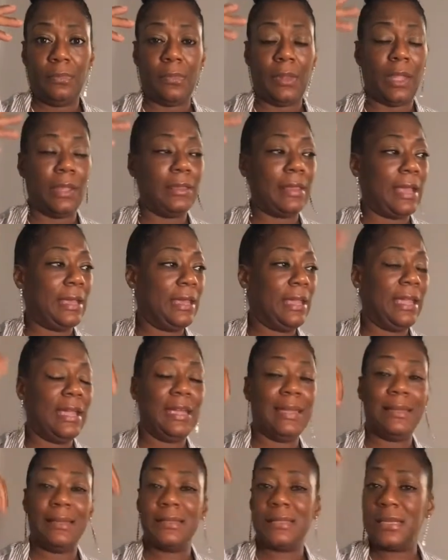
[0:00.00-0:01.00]
They can't
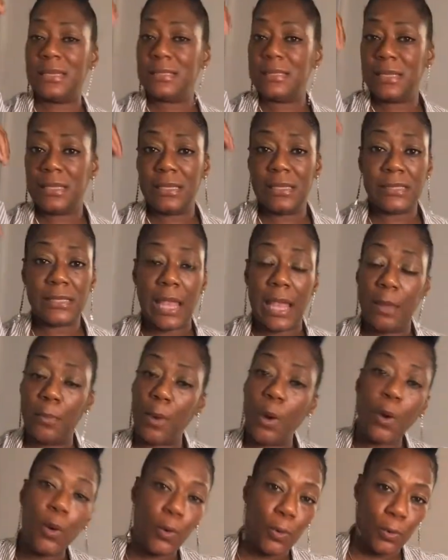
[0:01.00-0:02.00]
exist in the same
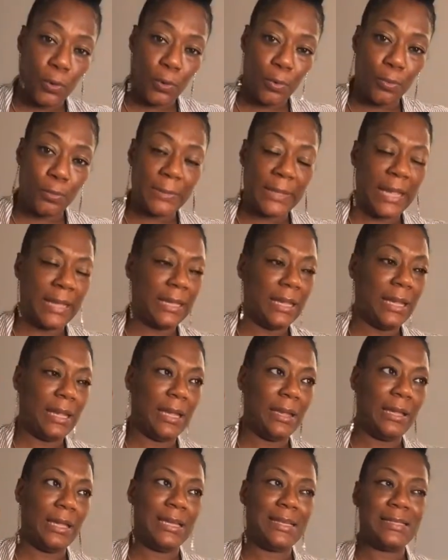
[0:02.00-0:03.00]
home. They can't
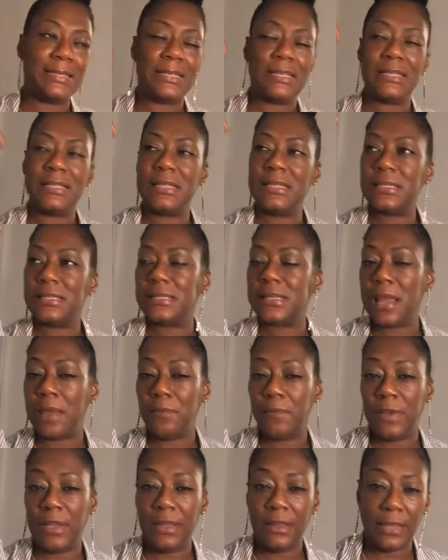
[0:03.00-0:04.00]
exist in the same
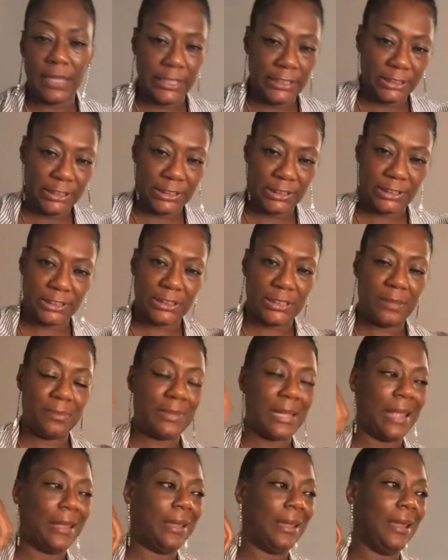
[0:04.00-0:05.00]
relationship.
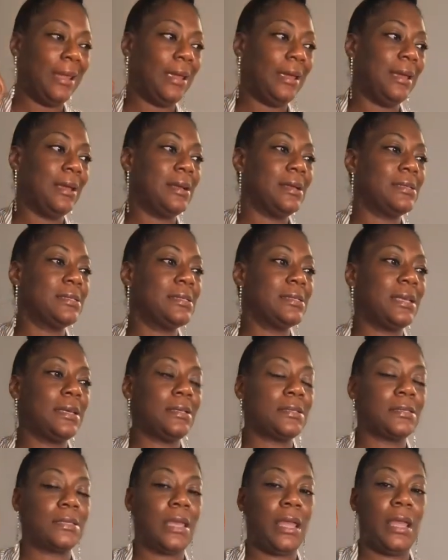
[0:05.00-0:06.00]
They can't
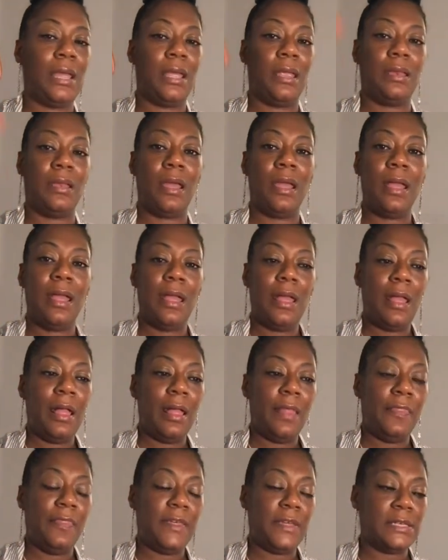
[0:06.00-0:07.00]
exist in
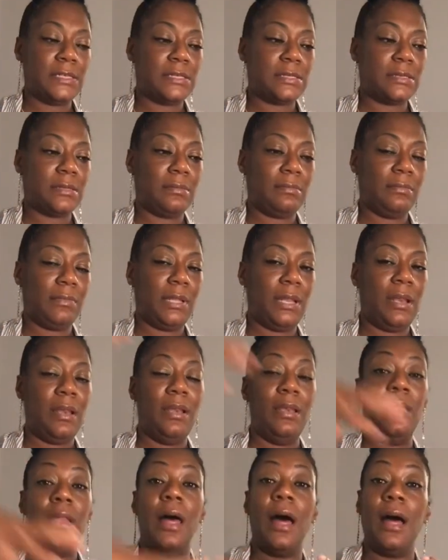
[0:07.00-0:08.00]
this
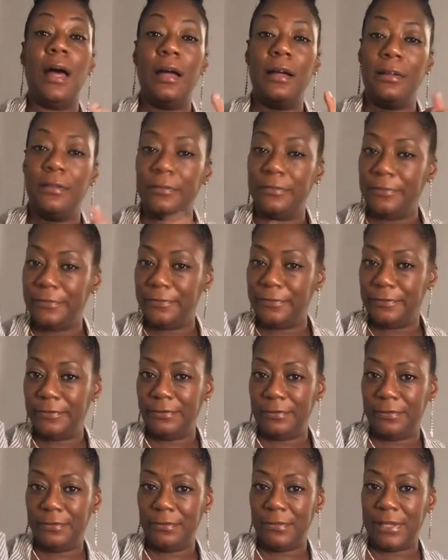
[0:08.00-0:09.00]
love
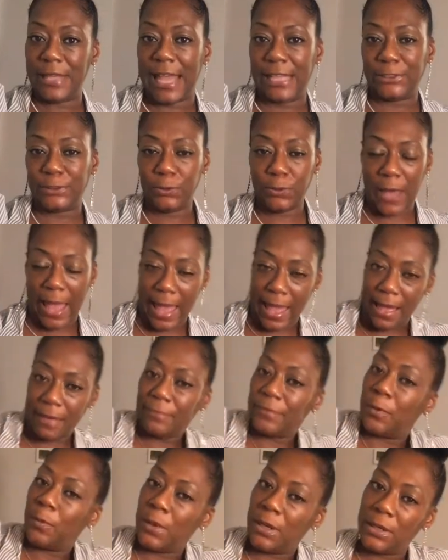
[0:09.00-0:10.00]
that you have
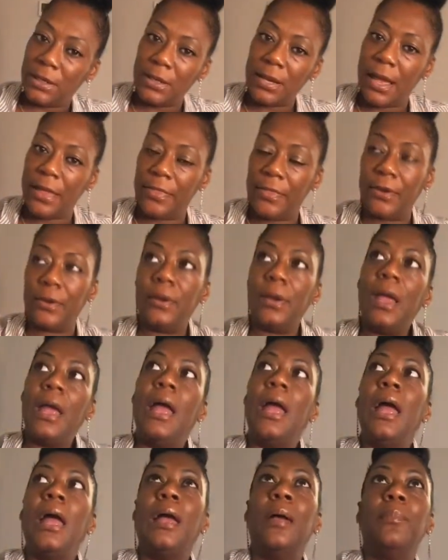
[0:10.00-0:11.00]
for one another.
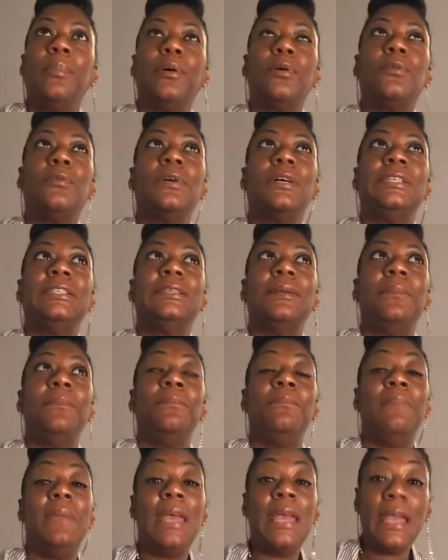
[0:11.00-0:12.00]
Because
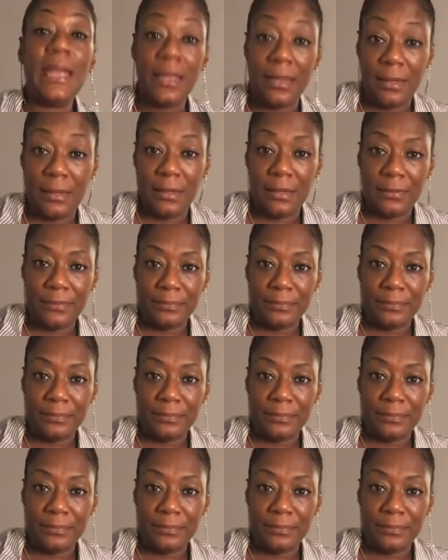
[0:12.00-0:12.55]
men,